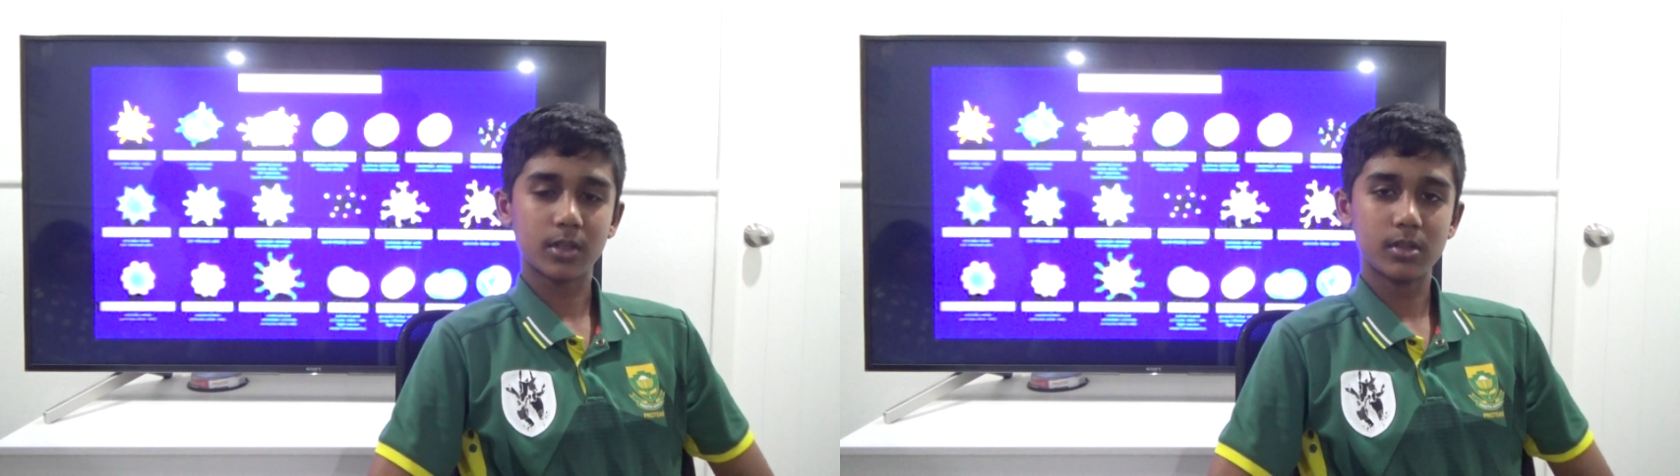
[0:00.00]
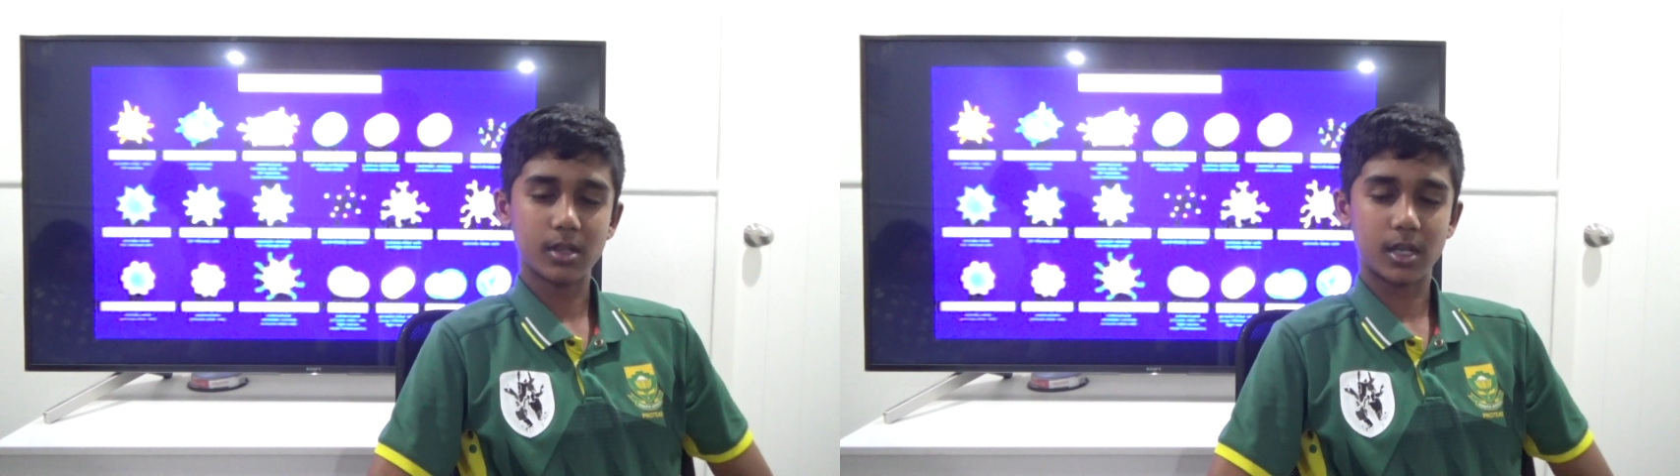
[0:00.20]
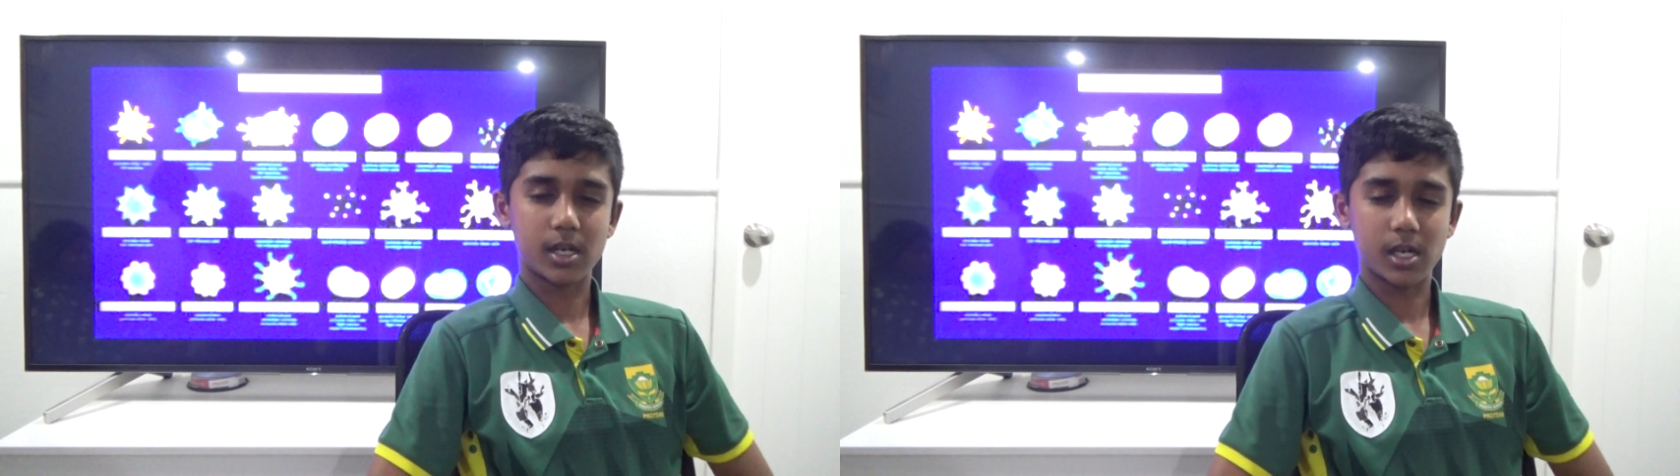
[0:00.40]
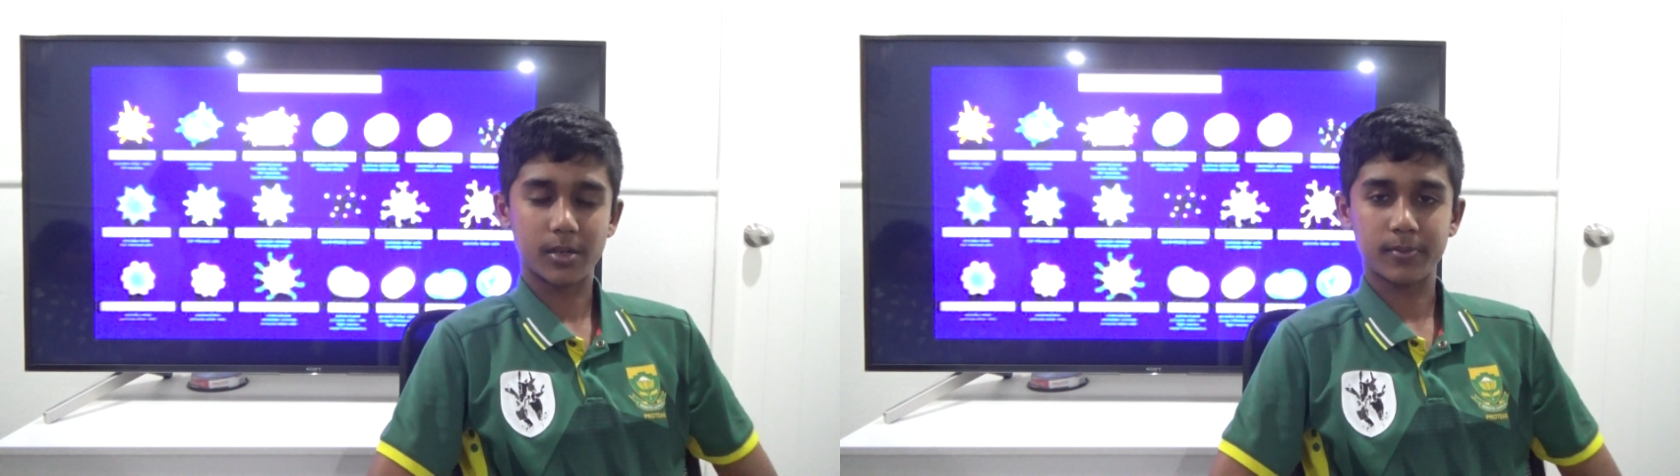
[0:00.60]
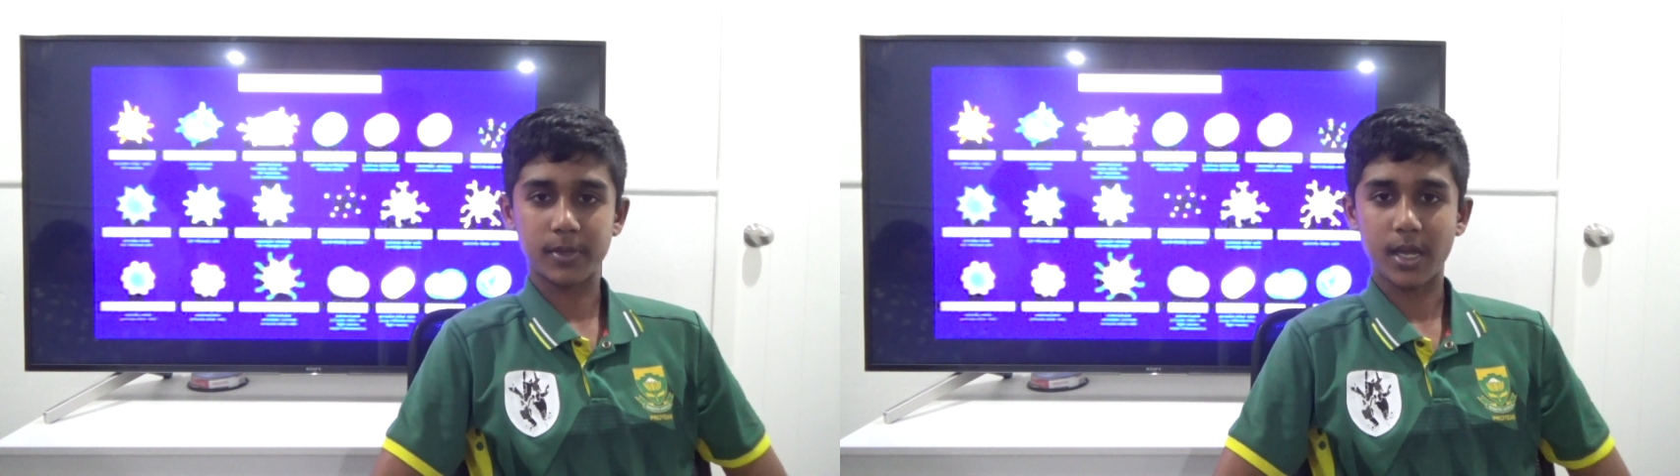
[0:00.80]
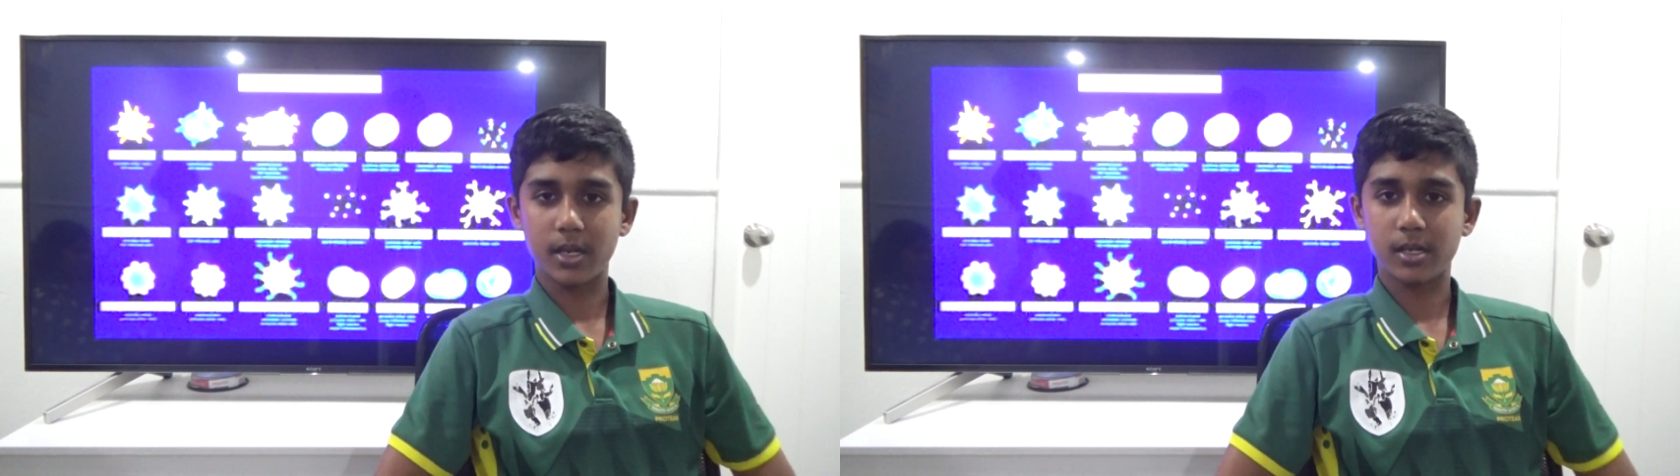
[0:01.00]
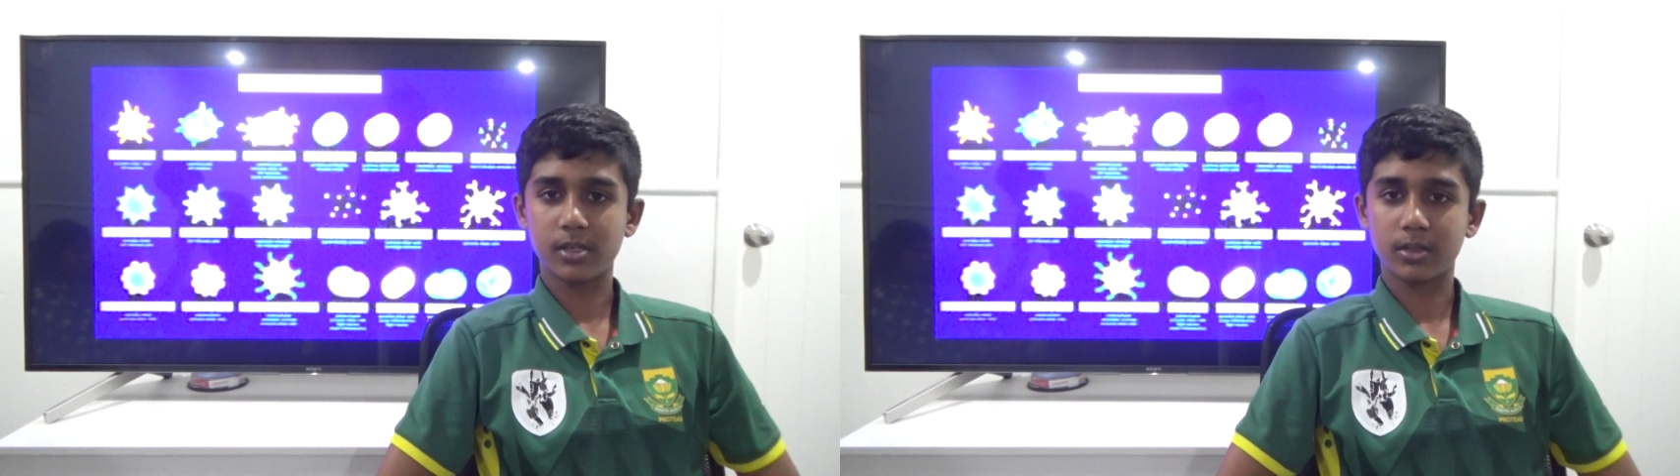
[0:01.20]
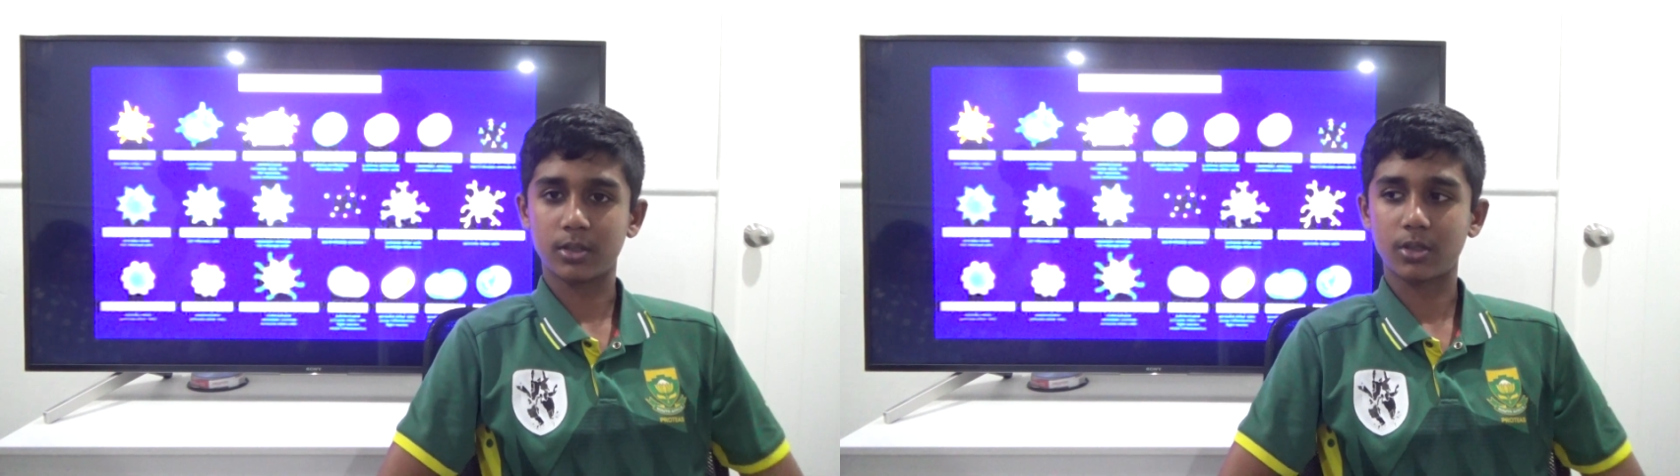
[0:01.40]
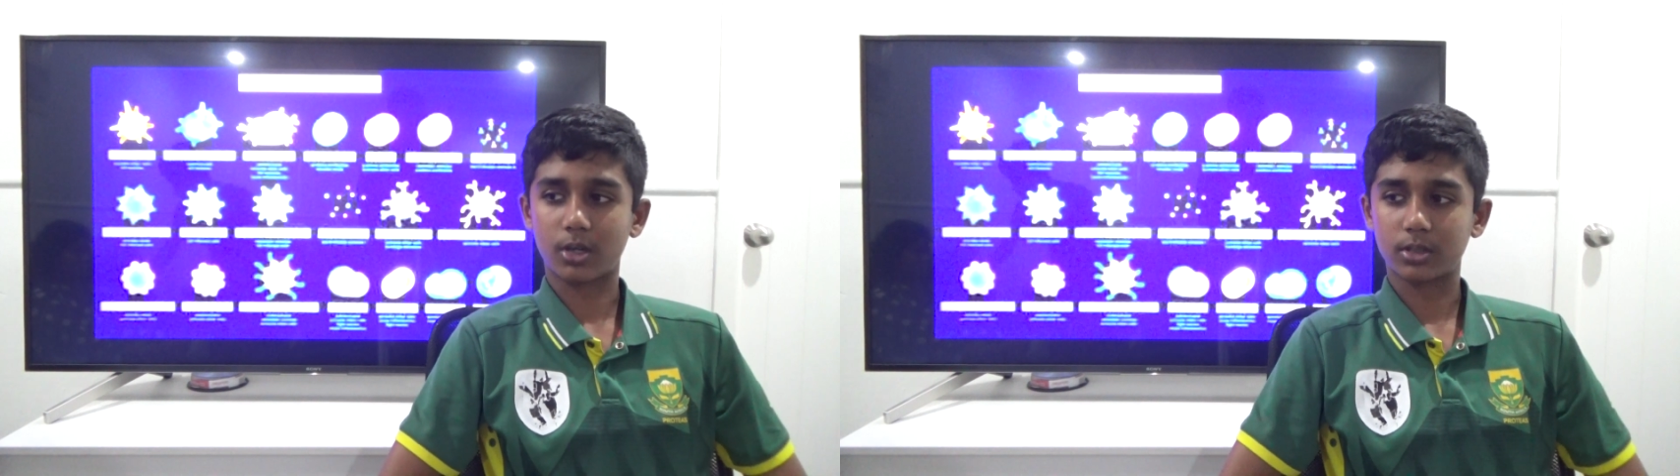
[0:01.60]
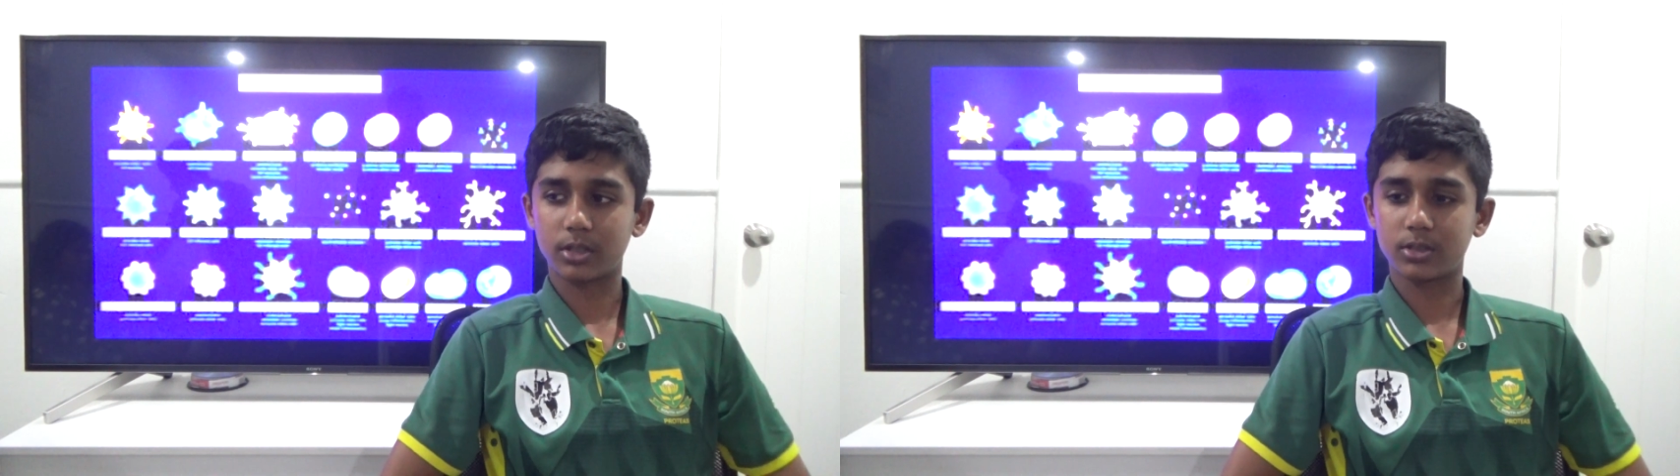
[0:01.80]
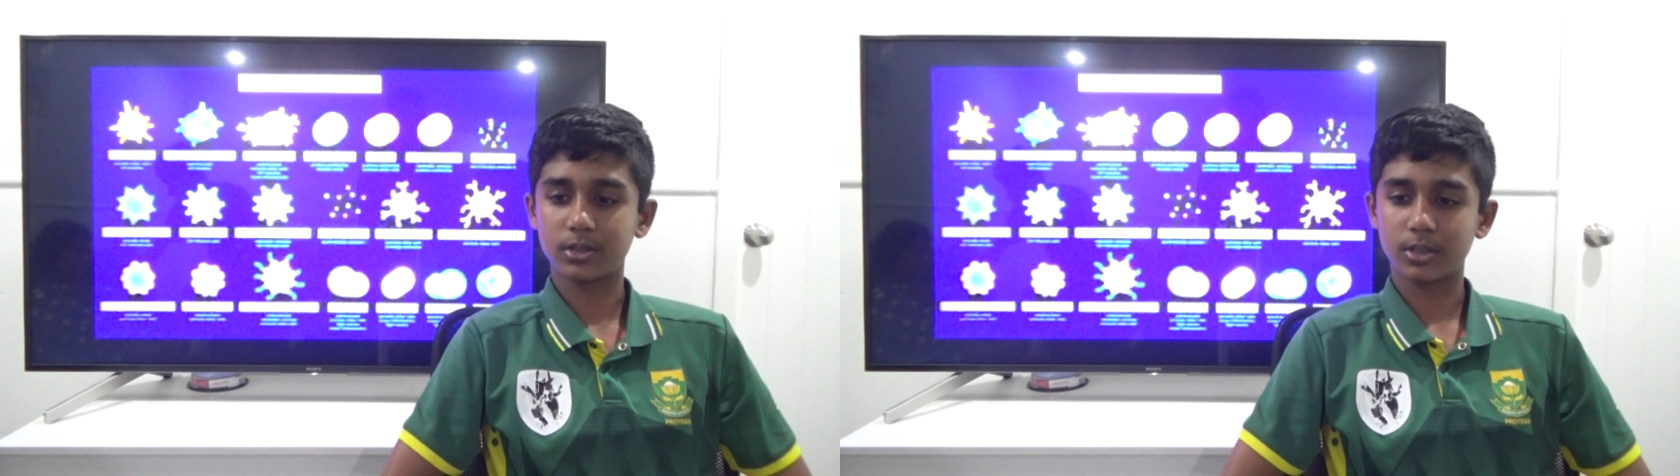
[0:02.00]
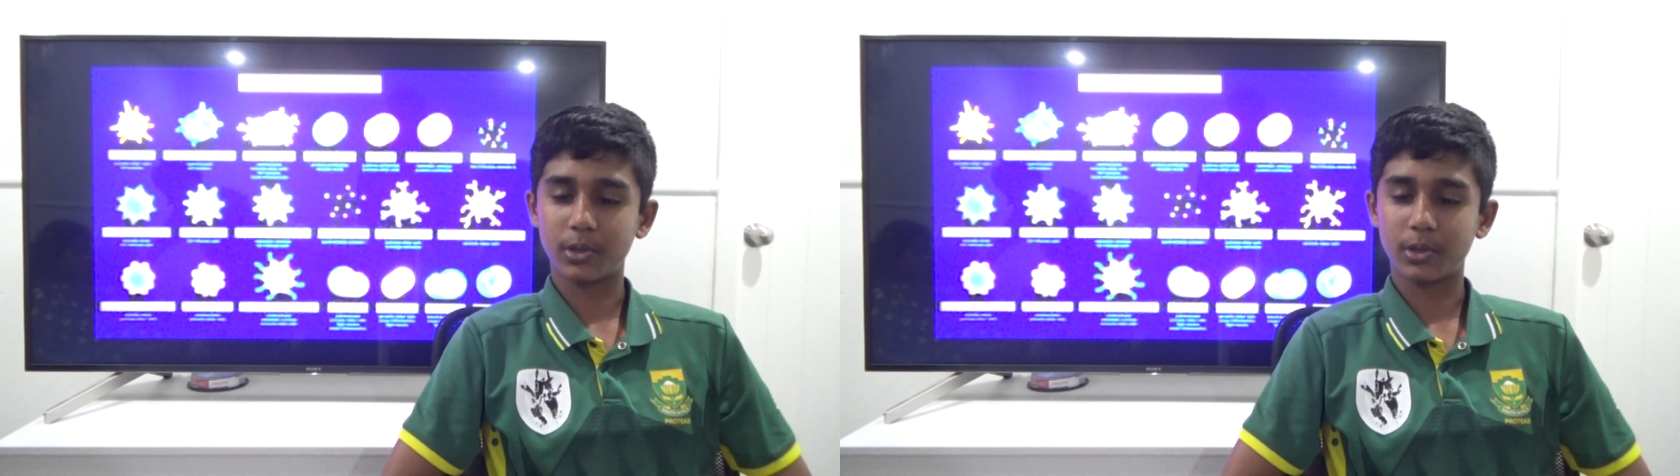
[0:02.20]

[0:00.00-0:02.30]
the doctors